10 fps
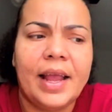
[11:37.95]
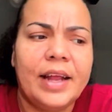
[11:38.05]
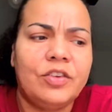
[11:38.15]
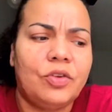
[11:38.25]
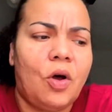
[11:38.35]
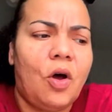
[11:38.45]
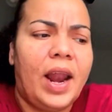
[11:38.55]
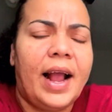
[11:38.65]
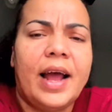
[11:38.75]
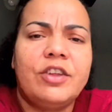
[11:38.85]
And so all
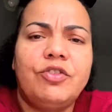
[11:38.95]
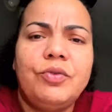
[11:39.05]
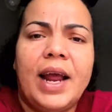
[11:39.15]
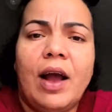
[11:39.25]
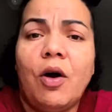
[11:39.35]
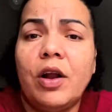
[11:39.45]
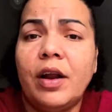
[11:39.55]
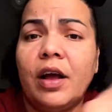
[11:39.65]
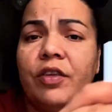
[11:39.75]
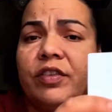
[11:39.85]
I gotta do now on the
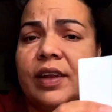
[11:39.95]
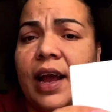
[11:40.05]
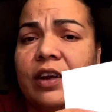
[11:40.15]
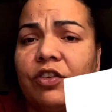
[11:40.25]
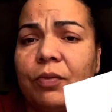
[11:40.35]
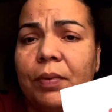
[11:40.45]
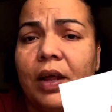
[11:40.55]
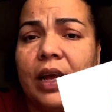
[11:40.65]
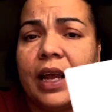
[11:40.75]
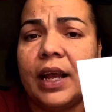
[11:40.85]
other side is to
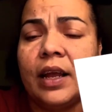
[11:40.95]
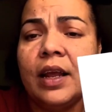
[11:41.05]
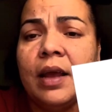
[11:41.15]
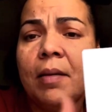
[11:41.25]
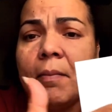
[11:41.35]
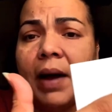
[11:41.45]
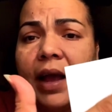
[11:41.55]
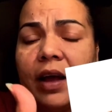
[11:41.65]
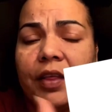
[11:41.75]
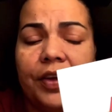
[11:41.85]
plug in my
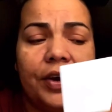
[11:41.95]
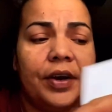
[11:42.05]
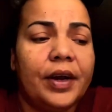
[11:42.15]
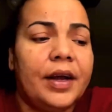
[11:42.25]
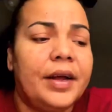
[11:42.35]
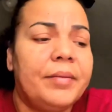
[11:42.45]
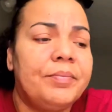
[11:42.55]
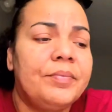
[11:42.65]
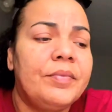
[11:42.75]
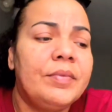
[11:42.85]
other um,
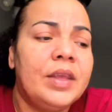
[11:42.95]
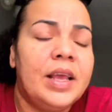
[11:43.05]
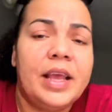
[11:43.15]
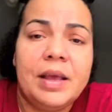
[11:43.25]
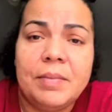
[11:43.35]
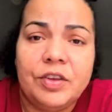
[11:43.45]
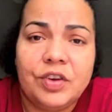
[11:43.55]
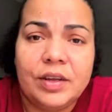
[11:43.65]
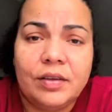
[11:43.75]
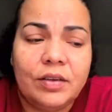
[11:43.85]

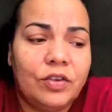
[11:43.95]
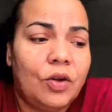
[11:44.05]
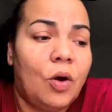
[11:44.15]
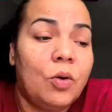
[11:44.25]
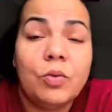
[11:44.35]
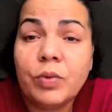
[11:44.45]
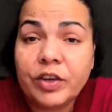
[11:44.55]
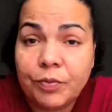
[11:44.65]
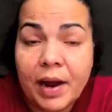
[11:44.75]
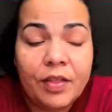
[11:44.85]
images. So,
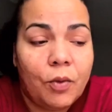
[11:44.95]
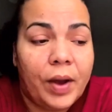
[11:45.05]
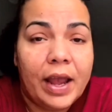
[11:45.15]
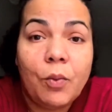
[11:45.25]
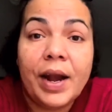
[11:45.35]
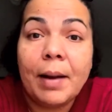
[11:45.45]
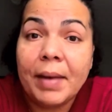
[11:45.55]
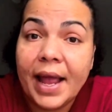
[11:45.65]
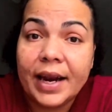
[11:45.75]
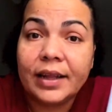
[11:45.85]
which by the way, when I'm
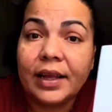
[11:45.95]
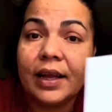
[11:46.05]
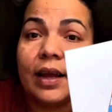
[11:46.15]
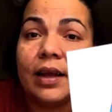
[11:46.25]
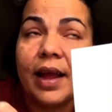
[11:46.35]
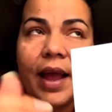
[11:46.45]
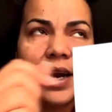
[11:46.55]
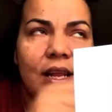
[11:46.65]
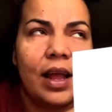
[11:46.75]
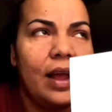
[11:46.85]
editing,
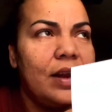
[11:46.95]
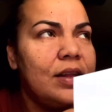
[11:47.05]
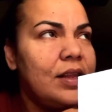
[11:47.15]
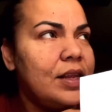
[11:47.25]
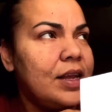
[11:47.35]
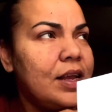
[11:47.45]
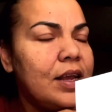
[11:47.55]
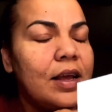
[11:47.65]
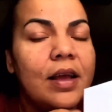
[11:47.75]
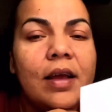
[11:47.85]
edit,
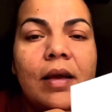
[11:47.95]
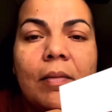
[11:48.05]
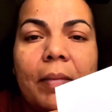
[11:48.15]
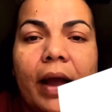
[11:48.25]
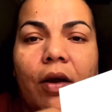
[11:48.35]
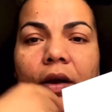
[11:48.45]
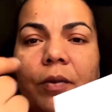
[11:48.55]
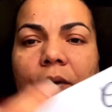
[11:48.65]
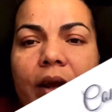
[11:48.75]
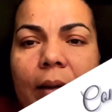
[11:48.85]
editing my
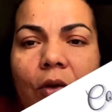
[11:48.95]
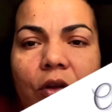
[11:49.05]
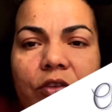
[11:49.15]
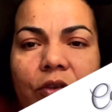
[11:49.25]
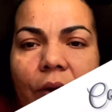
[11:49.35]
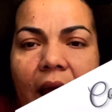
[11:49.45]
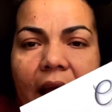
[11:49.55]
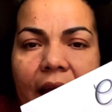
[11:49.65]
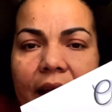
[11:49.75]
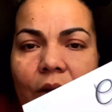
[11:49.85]
artwork, I'm also
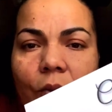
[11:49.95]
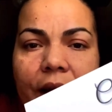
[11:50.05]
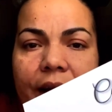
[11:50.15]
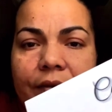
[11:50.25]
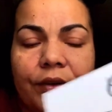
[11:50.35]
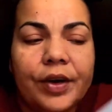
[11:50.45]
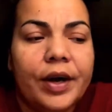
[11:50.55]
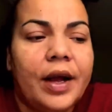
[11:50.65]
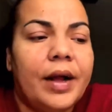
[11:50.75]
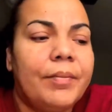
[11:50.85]
adding whatever
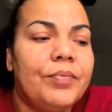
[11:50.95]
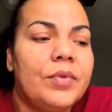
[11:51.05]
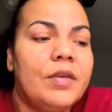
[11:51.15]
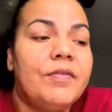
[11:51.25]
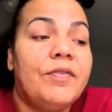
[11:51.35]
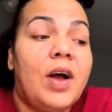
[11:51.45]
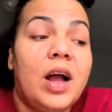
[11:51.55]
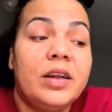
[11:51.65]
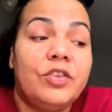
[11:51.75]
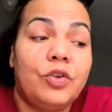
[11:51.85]
um,
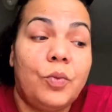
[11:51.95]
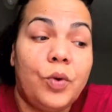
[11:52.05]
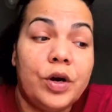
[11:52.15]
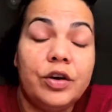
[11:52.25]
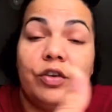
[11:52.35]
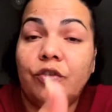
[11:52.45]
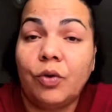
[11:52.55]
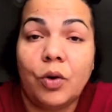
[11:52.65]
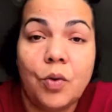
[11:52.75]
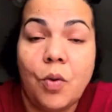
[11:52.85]
fonts or words
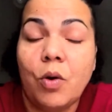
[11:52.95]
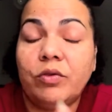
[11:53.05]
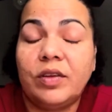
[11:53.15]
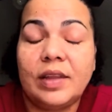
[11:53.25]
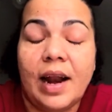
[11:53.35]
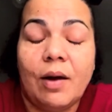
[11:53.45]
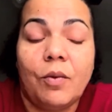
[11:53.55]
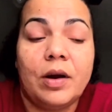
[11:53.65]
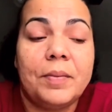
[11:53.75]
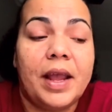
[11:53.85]
or quotes that I
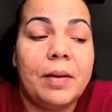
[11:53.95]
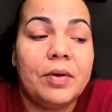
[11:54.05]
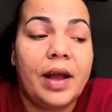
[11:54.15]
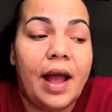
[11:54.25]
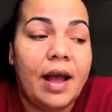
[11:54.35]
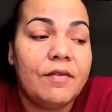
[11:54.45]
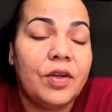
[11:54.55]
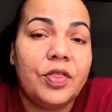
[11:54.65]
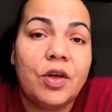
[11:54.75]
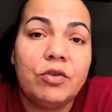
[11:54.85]
want to be able to have
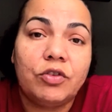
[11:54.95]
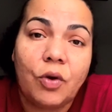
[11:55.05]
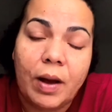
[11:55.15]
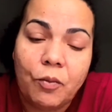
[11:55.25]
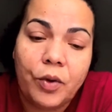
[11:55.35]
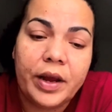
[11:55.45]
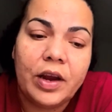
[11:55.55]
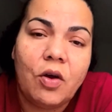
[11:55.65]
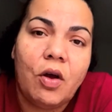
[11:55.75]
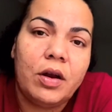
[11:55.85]
on those. So I'm
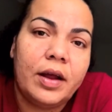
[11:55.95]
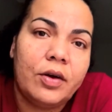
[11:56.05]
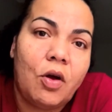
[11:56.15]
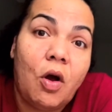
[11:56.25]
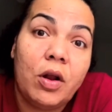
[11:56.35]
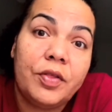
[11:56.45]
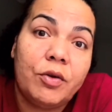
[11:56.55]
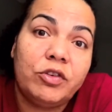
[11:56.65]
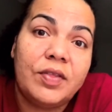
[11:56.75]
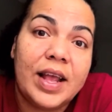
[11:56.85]
working on, on all of
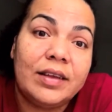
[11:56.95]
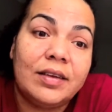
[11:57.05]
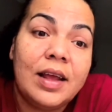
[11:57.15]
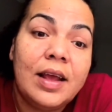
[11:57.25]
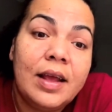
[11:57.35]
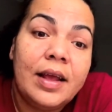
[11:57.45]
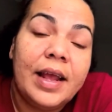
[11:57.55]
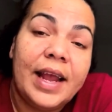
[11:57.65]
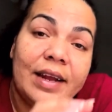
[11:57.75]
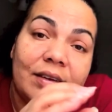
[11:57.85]
those things
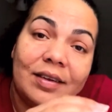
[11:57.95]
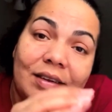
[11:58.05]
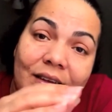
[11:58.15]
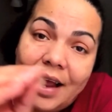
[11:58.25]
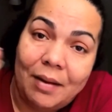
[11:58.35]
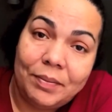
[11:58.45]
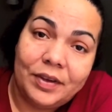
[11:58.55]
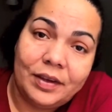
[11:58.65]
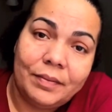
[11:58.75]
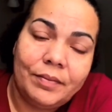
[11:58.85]
in
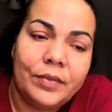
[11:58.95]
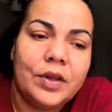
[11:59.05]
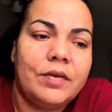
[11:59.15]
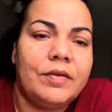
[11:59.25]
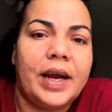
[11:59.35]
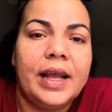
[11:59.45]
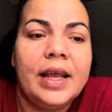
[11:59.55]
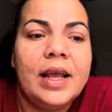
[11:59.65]
steps, right?